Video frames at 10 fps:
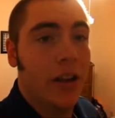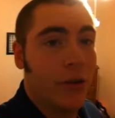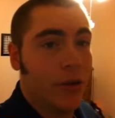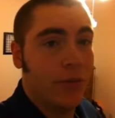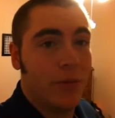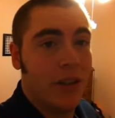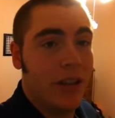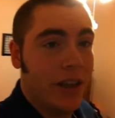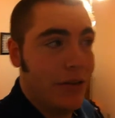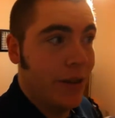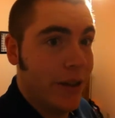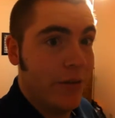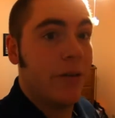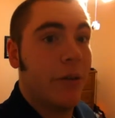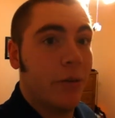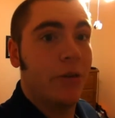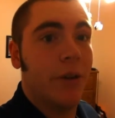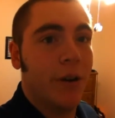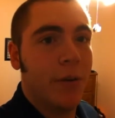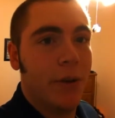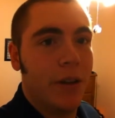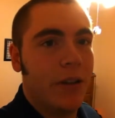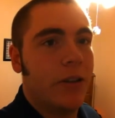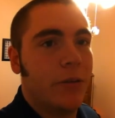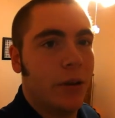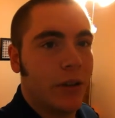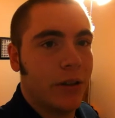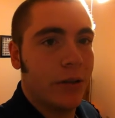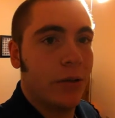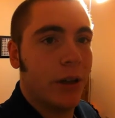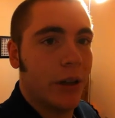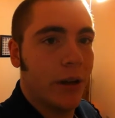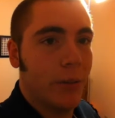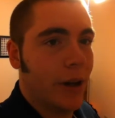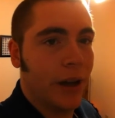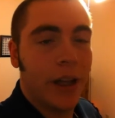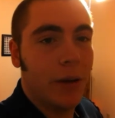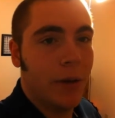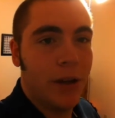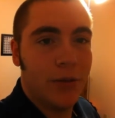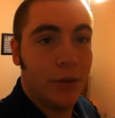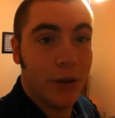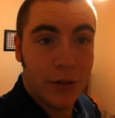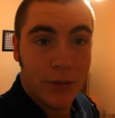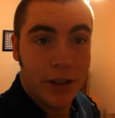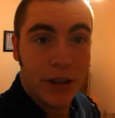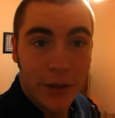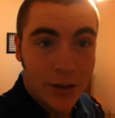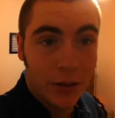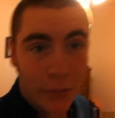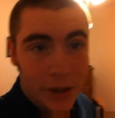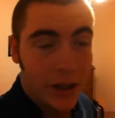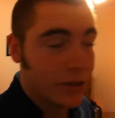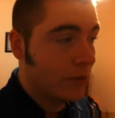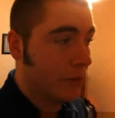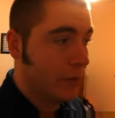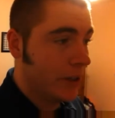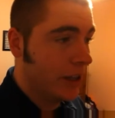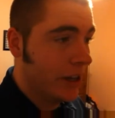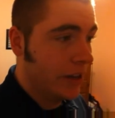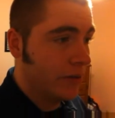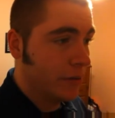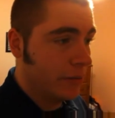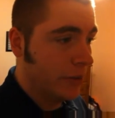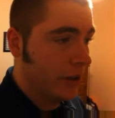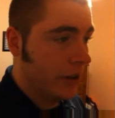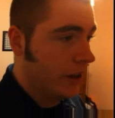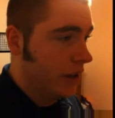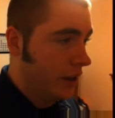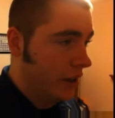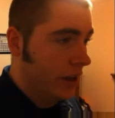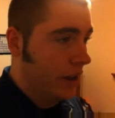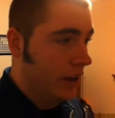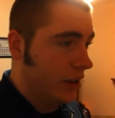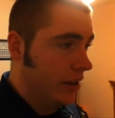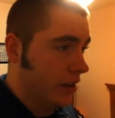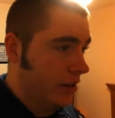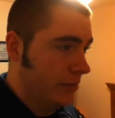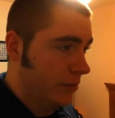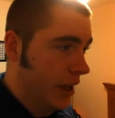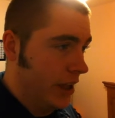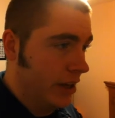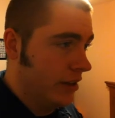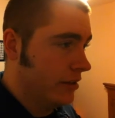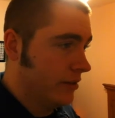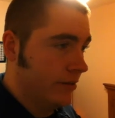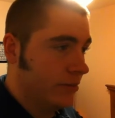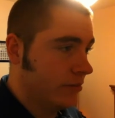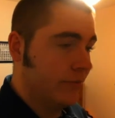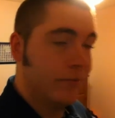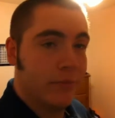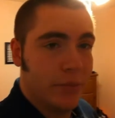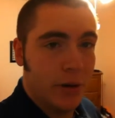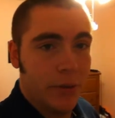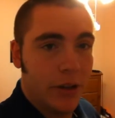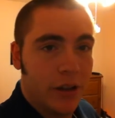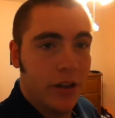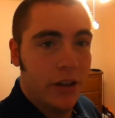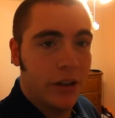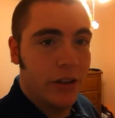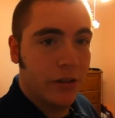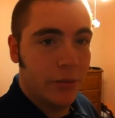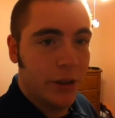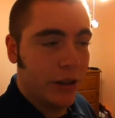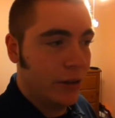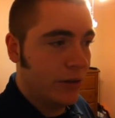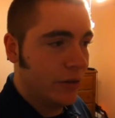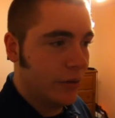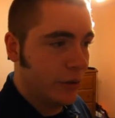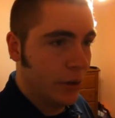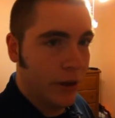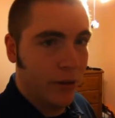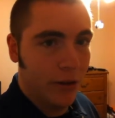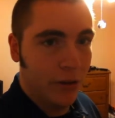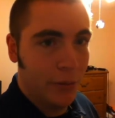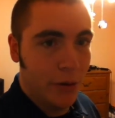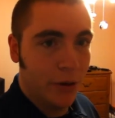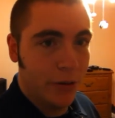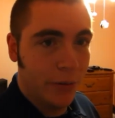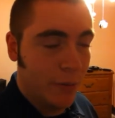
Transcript: Christmas Eve Eve. I was very busy at work, so I can I can't imagine what Christmas Eve is gonna be. It's gonna be the day from uh, Hades, pretty much. It's gonna be Lucifer's playground tomorrow.